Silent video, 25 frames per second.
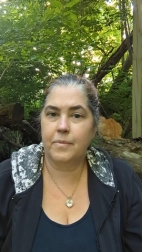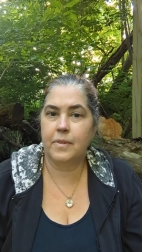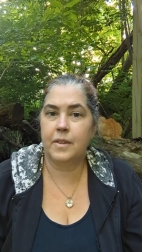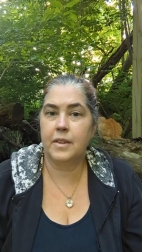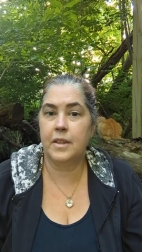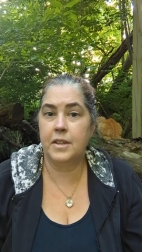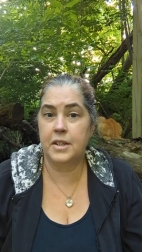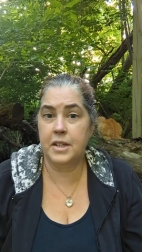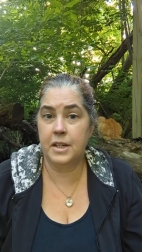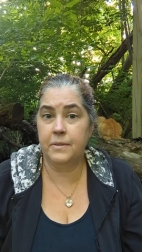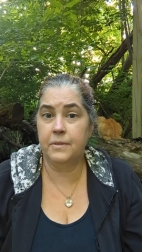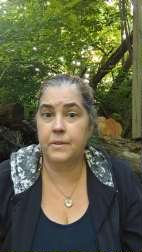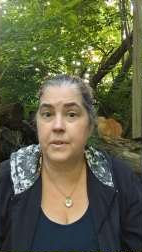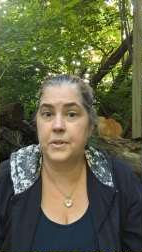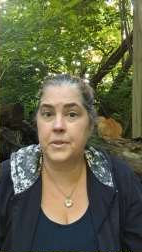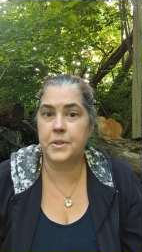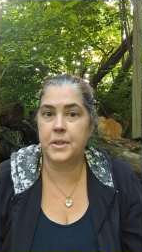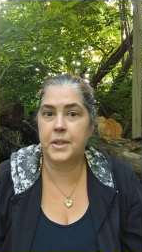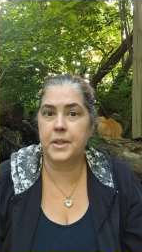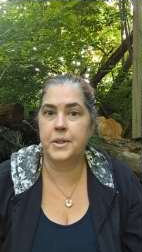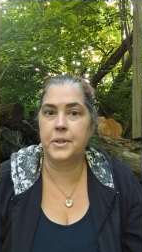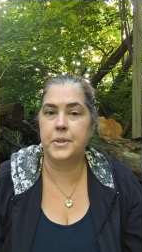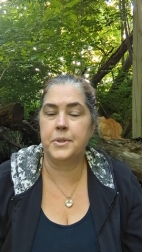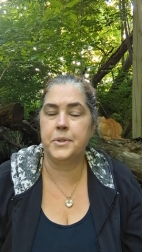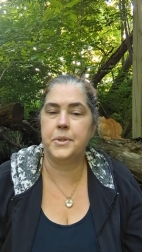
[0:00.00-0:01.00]
The difference
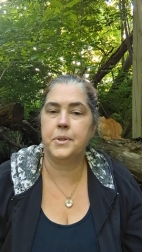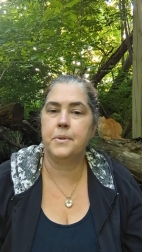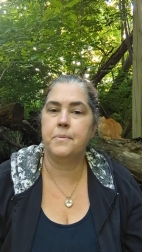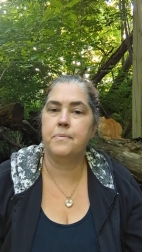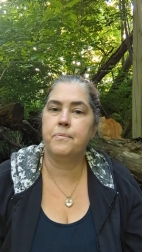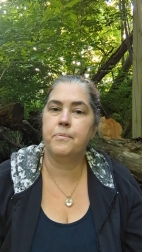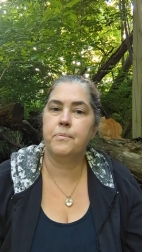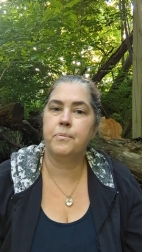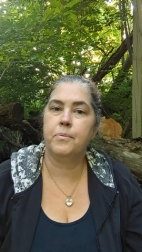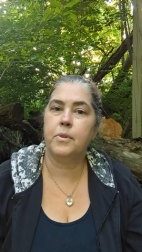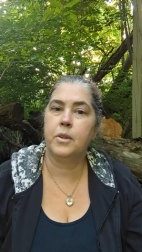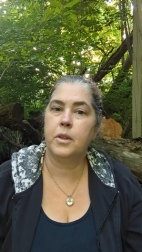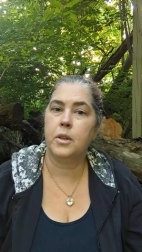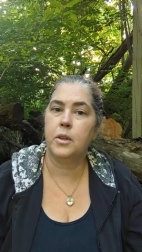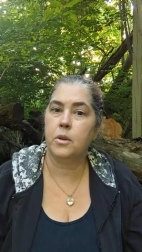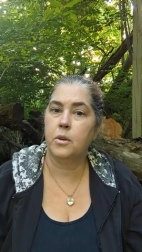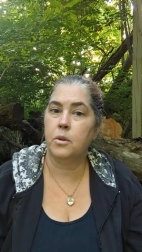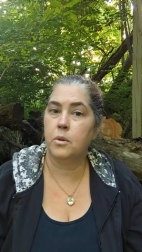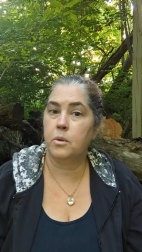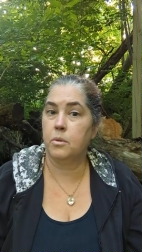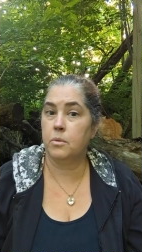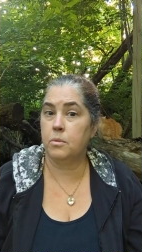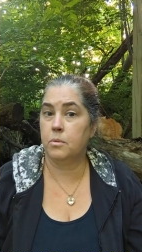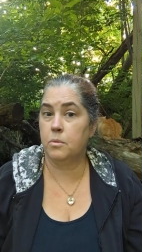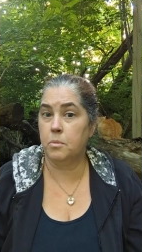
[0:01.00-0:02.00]
is,
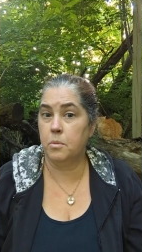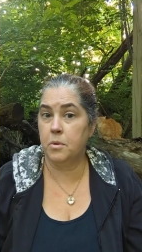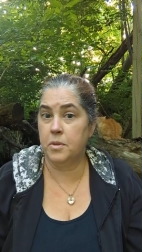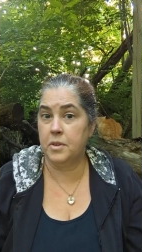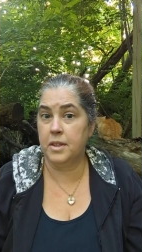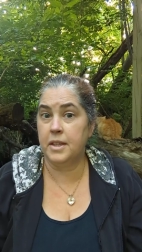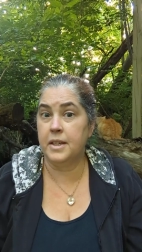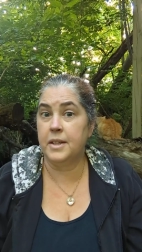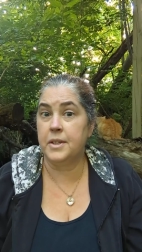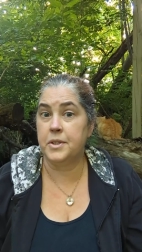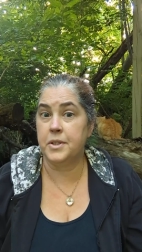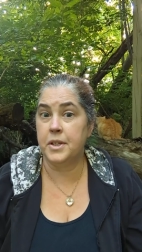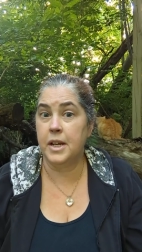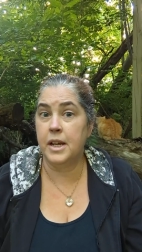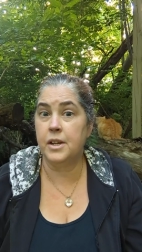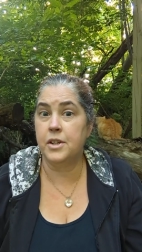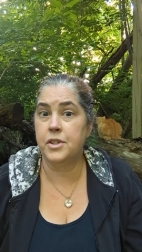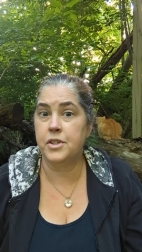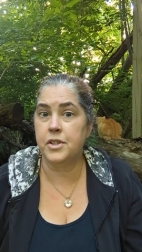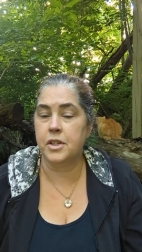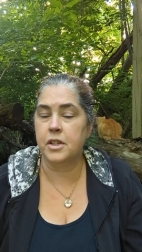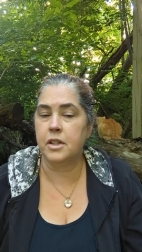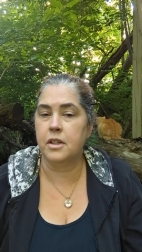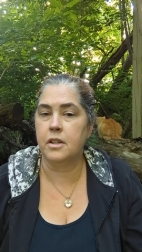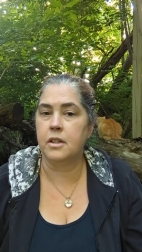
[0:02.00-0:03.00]
with the East
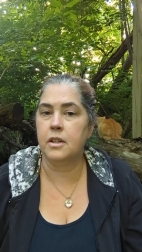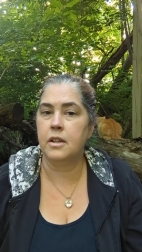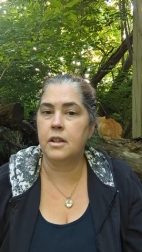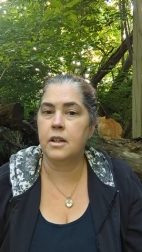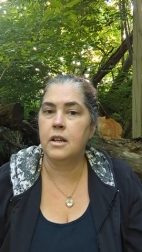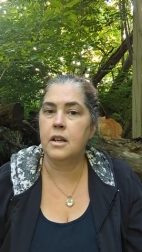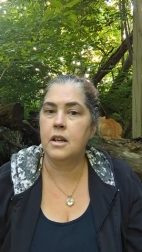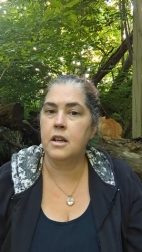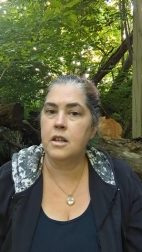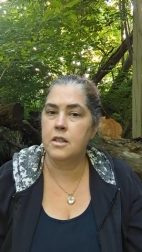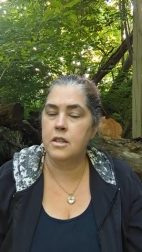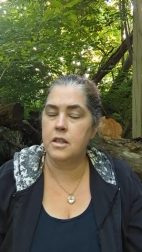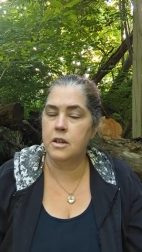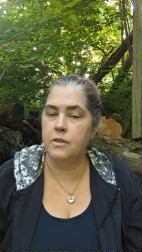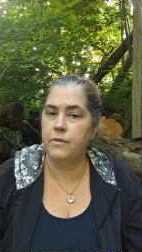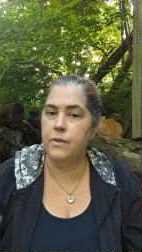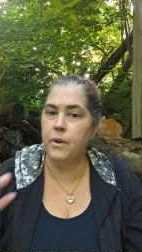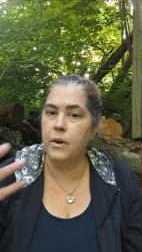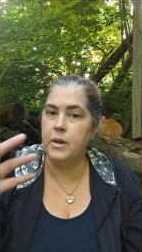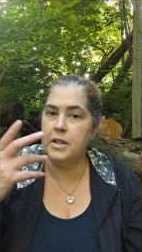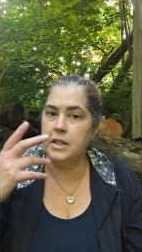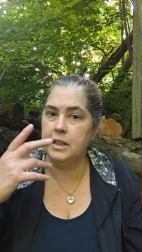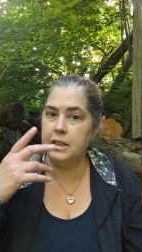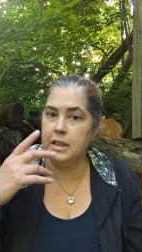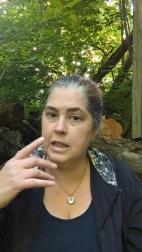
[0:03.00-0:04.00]
Asian, they're
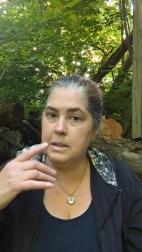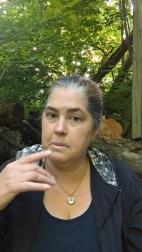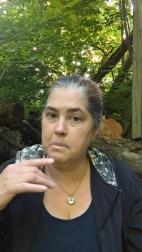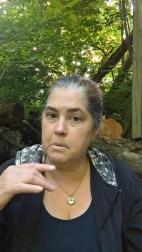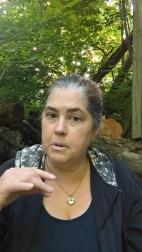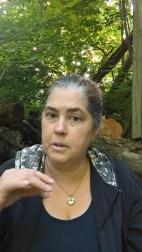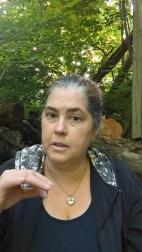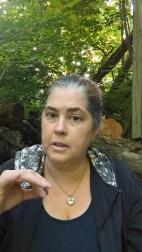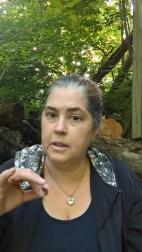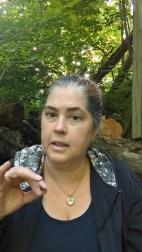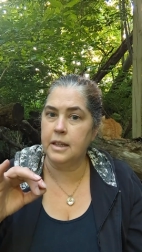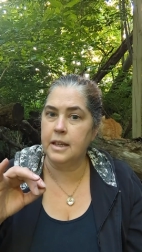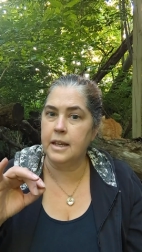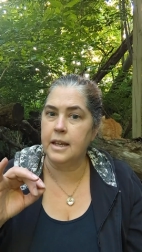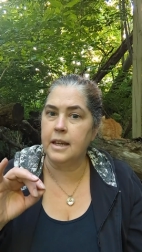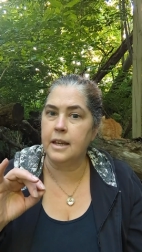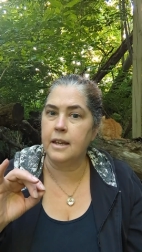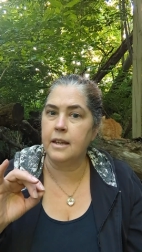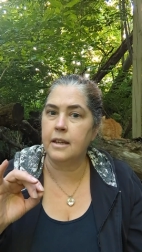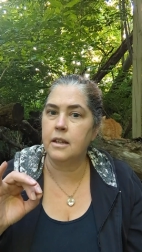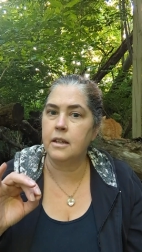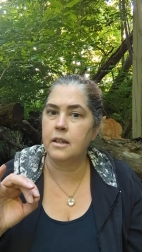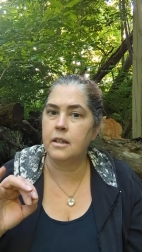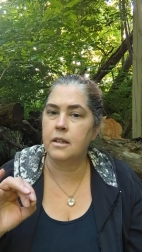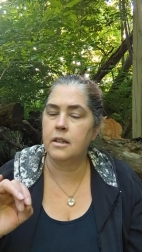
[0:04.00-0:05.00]
very
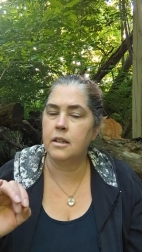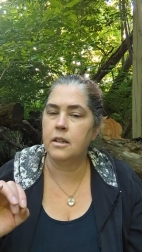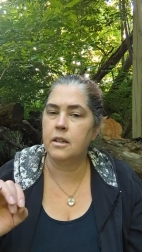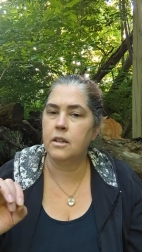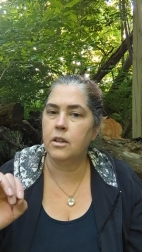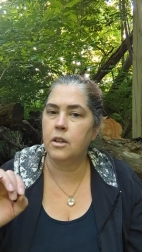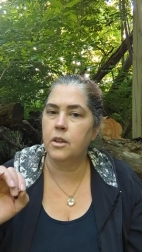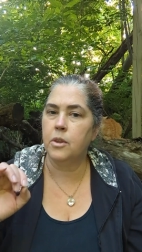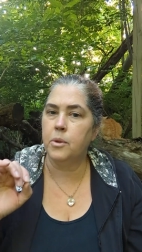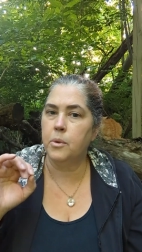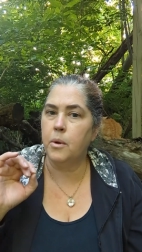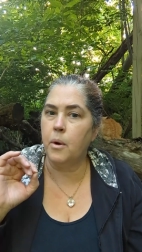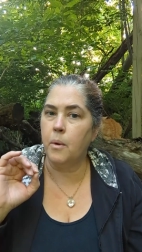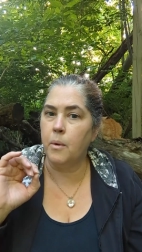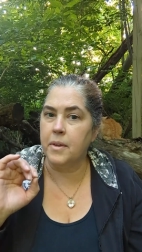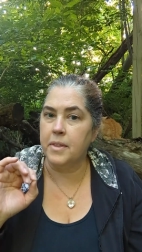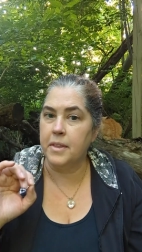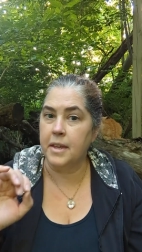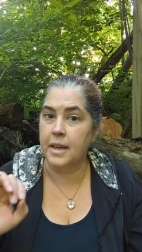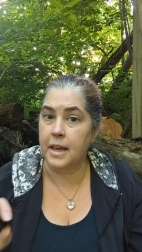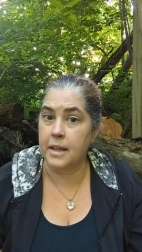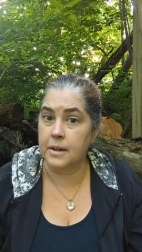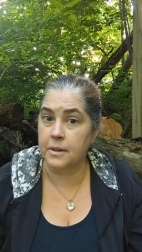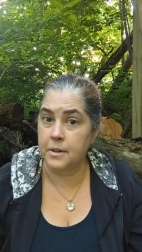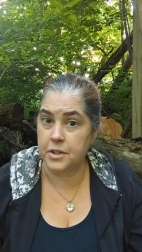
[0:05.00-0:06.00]
deliberately throwing
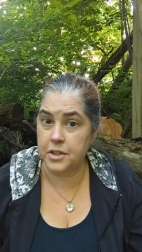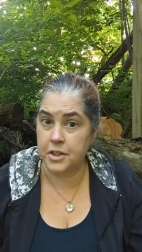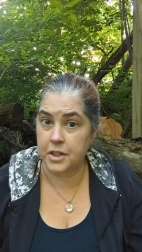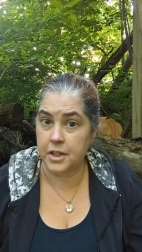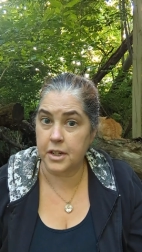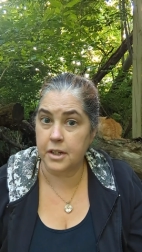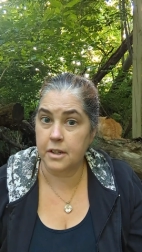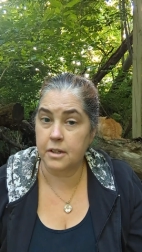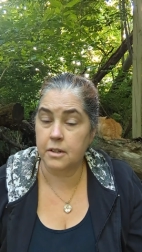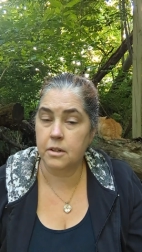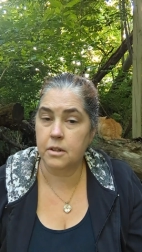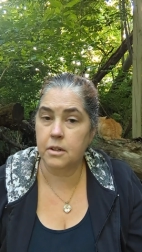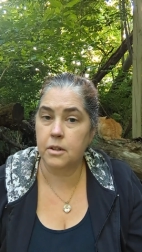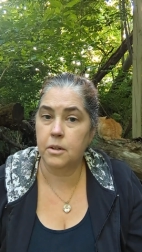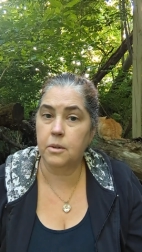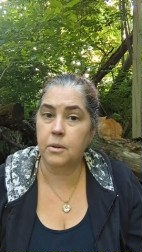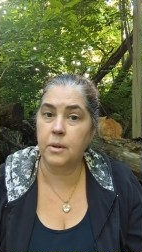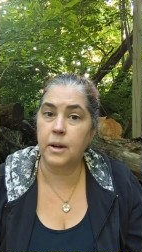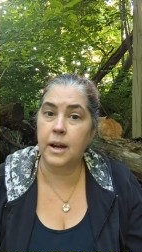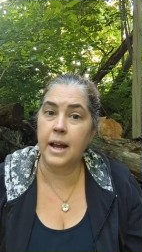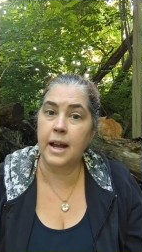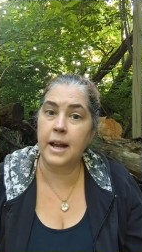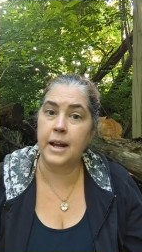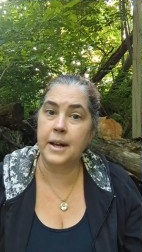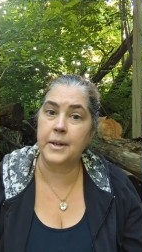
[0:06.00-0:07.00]
the energy,
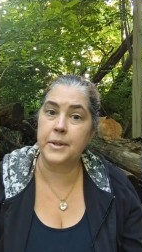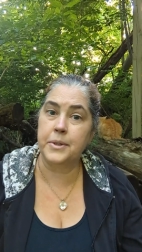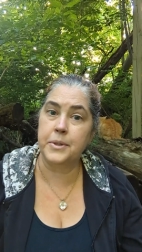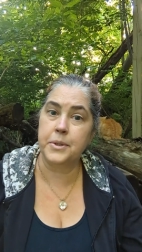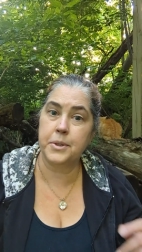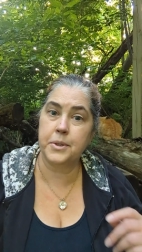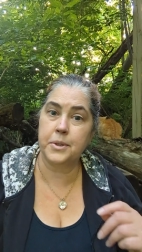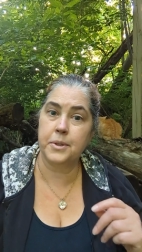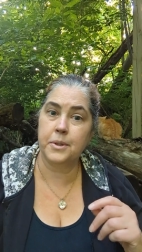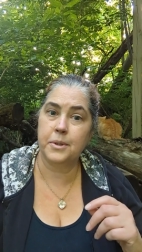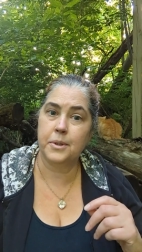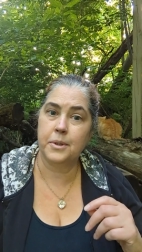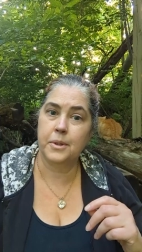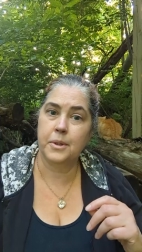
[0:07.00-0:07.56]
whereas